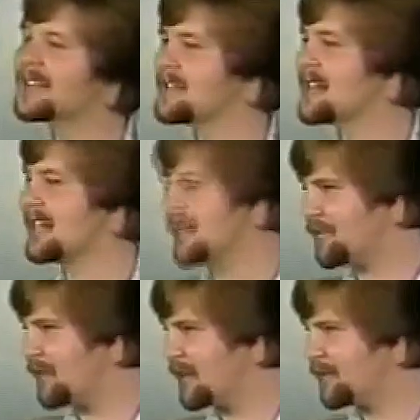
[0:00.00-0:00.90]
see, is
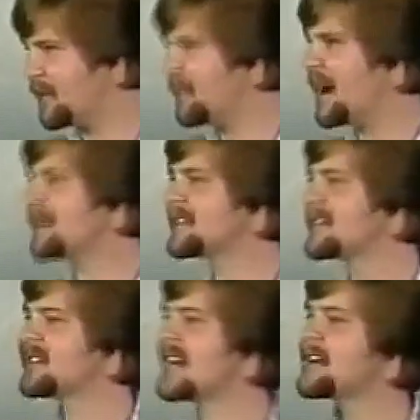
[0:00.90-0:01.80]
faithful. The Bible
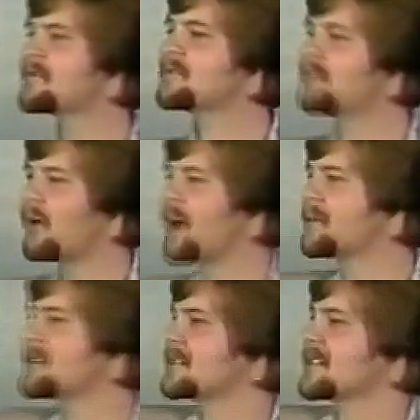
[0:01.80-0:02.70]
says every
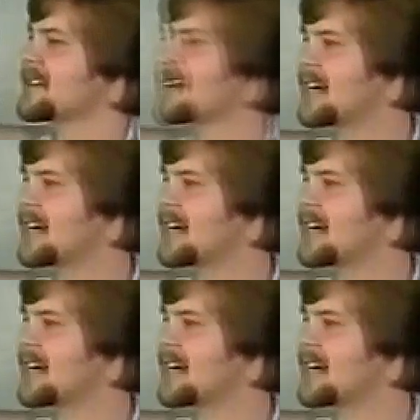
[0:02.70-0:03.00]
promise